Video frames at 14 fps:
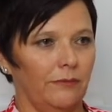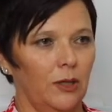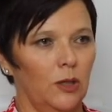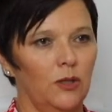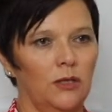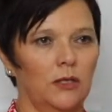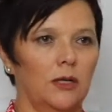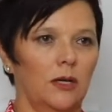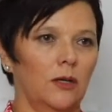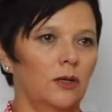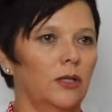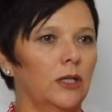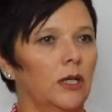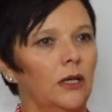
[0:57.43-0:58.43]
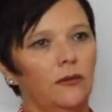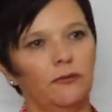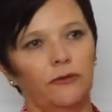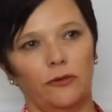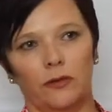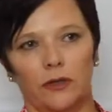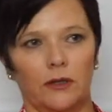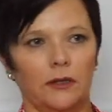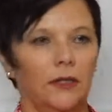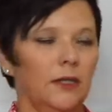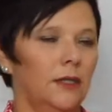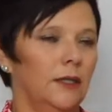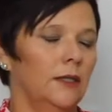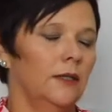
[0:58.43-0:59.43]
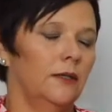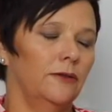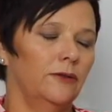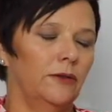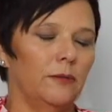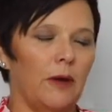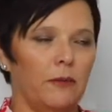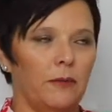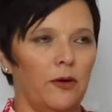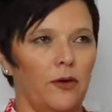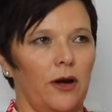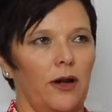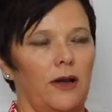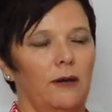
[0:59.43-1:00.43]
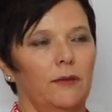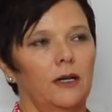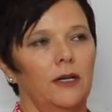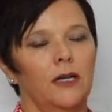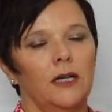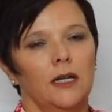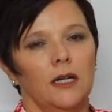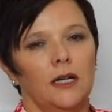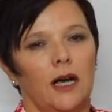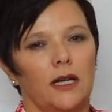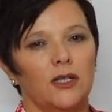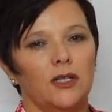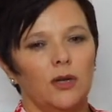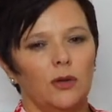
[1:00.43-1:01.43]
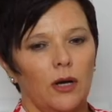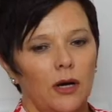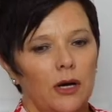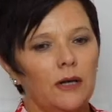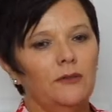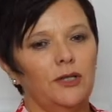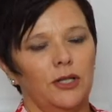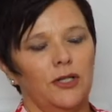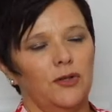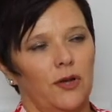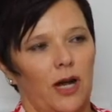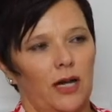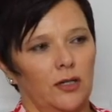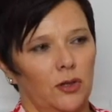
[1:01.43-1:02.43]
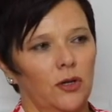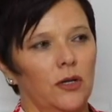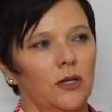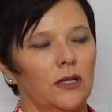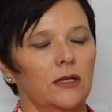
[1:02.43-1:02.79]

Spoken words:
because I couldn't get in for a mammogram, and it kind of just dragged on.